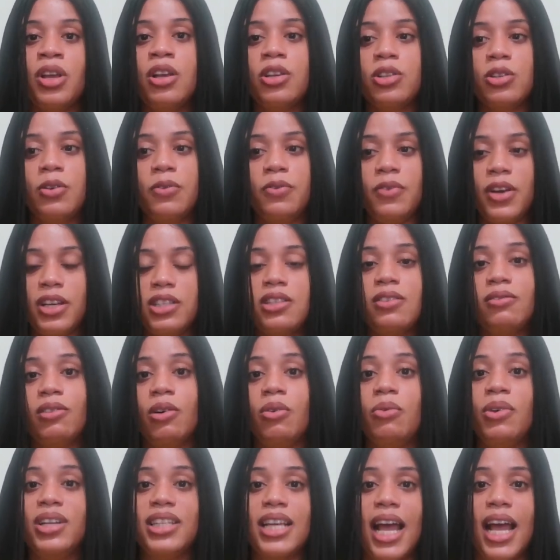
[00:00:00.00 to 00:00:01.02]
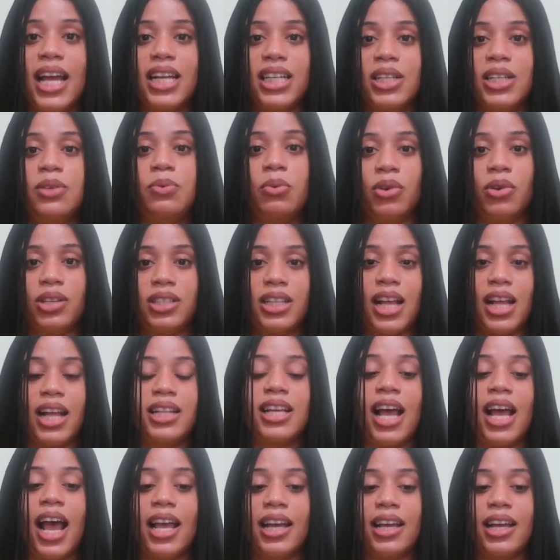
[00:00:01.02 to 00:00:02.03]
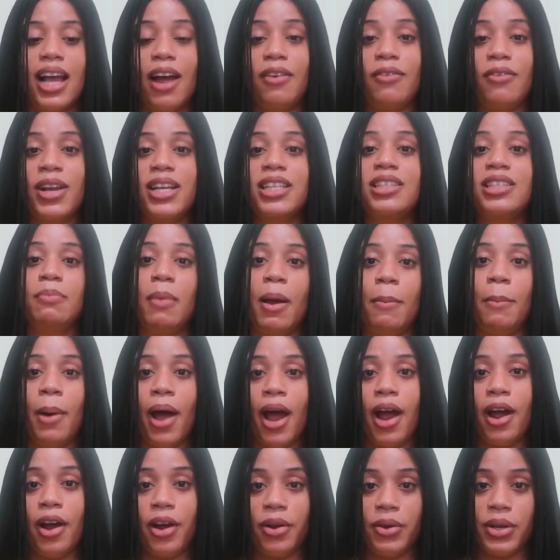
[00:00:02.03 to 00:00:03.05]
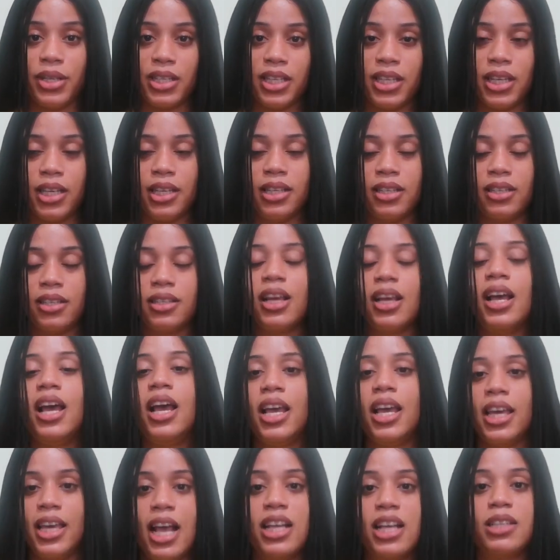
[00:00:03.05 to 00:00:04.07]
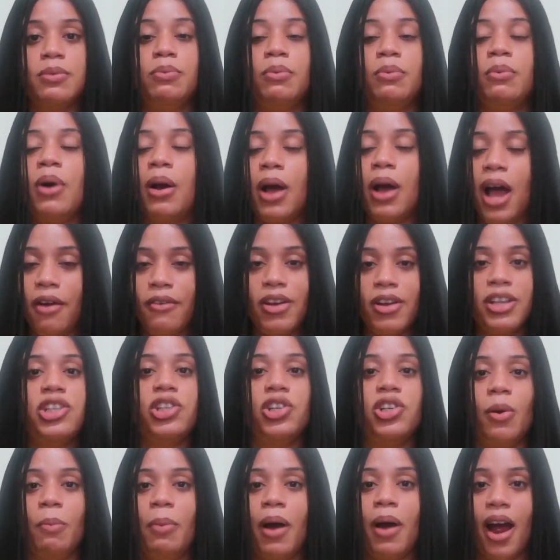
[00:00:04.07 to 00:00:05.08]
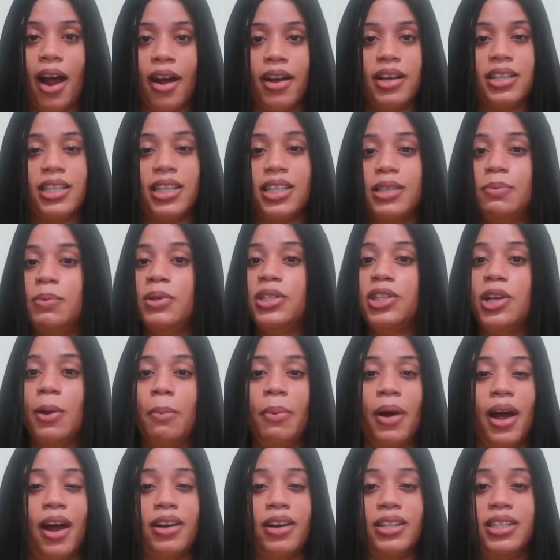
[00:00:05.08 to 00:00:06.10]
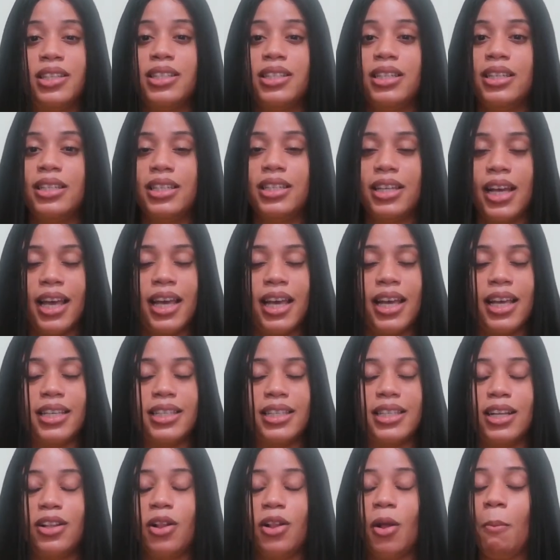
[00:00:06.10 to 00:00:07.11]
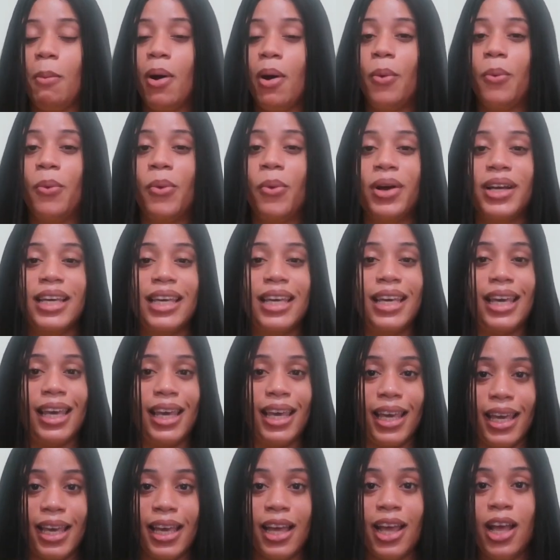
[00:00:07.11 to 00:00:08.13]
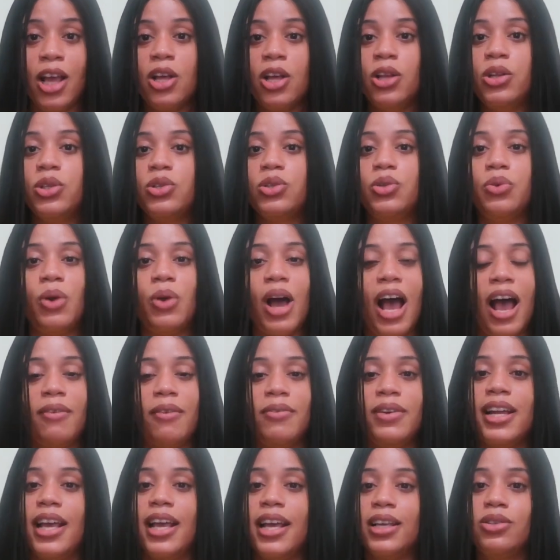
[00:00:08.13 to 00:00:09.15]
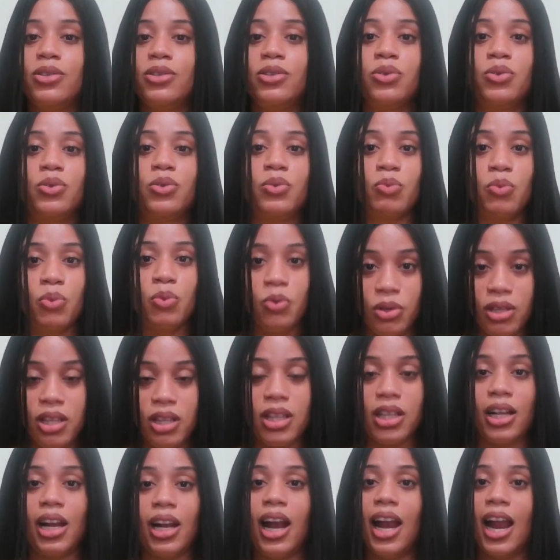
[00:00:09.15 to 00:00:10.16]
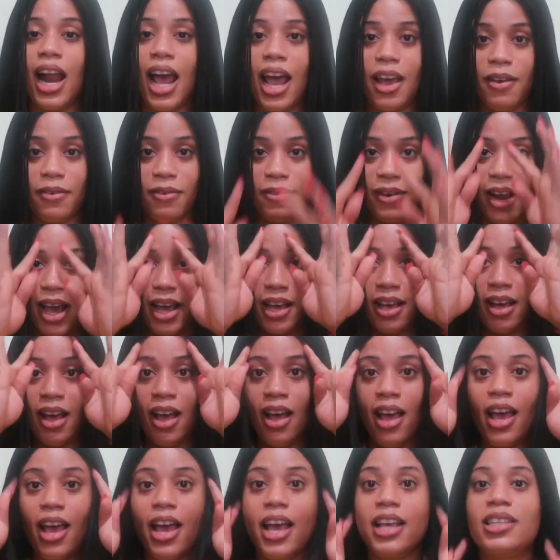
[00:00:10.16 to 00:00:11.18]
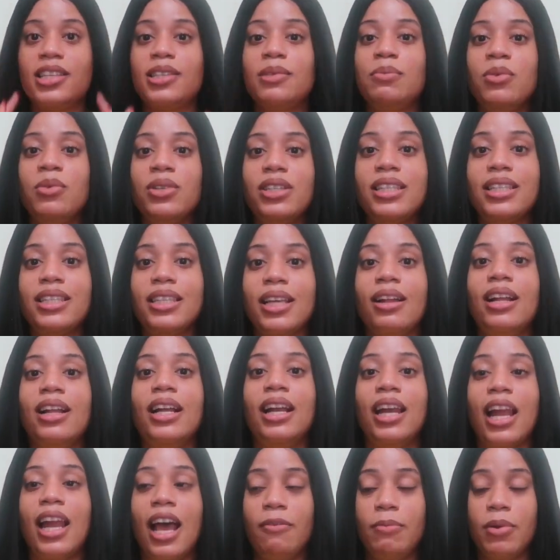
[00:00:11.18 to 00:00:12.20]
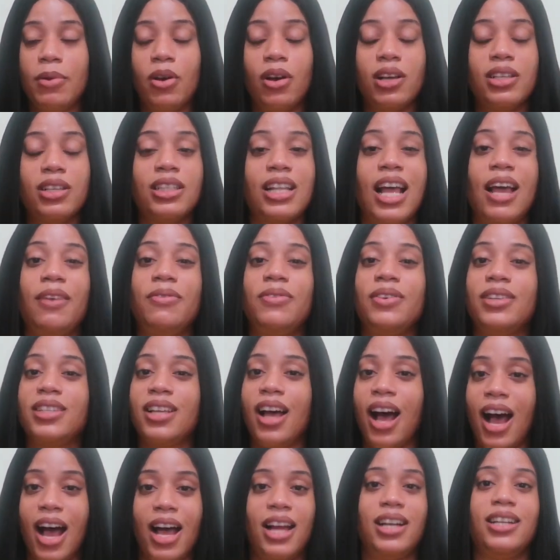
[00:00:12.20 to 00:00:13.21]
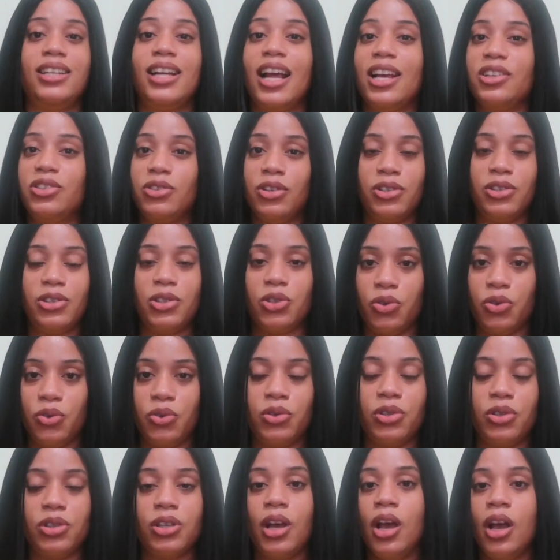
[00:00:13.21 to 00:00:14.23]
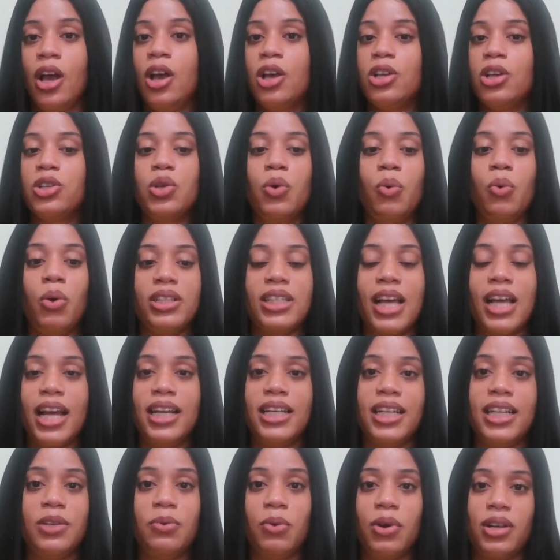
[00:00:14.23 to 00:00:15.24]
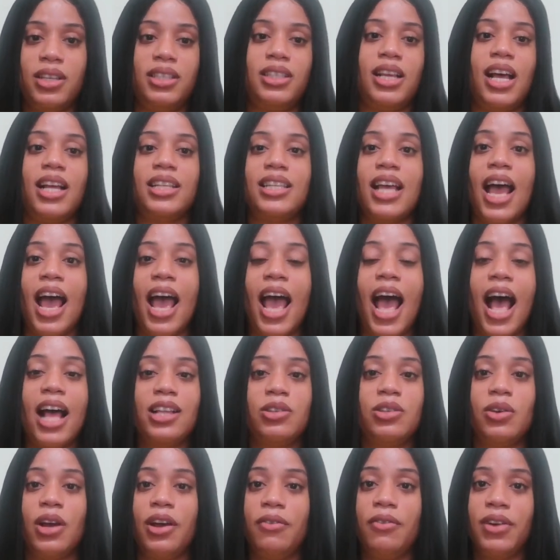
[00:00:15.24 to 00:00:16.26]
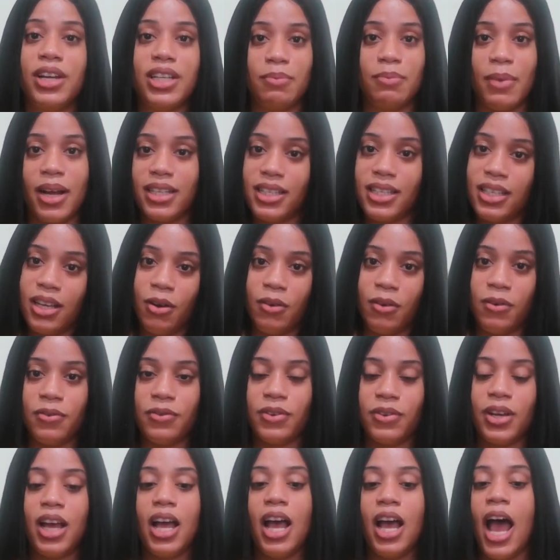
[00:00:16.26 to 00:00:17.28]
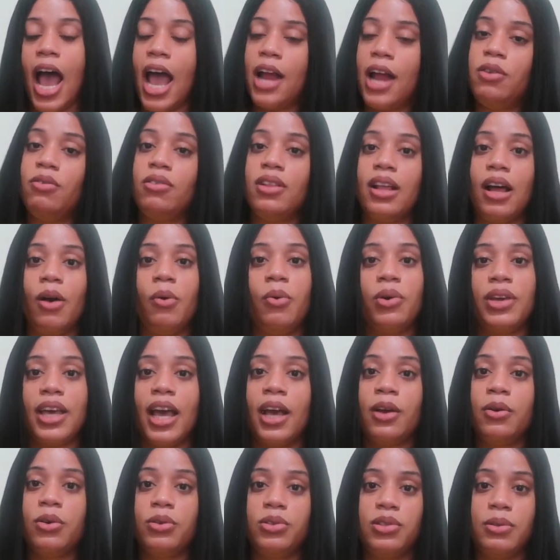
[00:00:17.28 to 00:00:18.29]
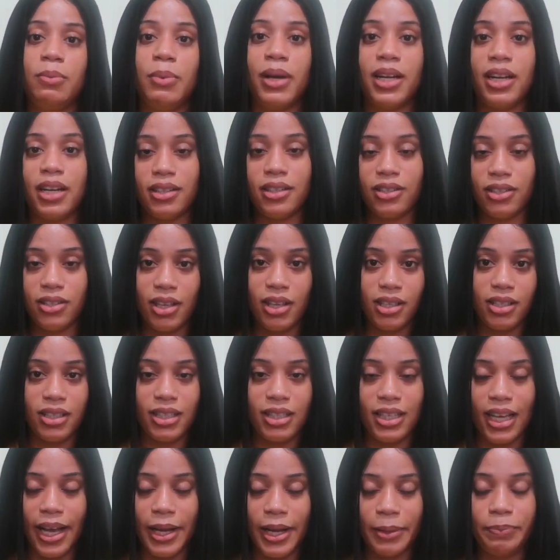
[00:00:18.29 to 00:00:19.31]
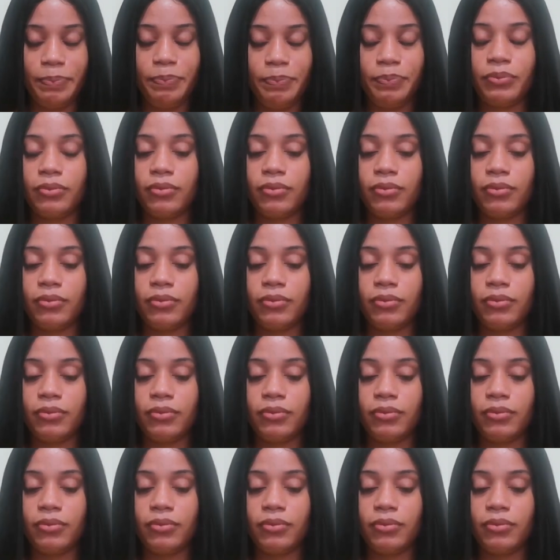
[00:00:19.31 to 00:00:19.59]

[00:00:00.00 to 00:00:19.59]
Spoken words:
So first of all, what I did was that I arranged my priorities. Yes, arranging your priorities, putting your priorities in check is the #1 key to having a smooth life, like a smooth sailing life, because life is hard. That's just the truth. So what I did was that I had to arrange myself. I know that, okay, I go to bed at a certain time.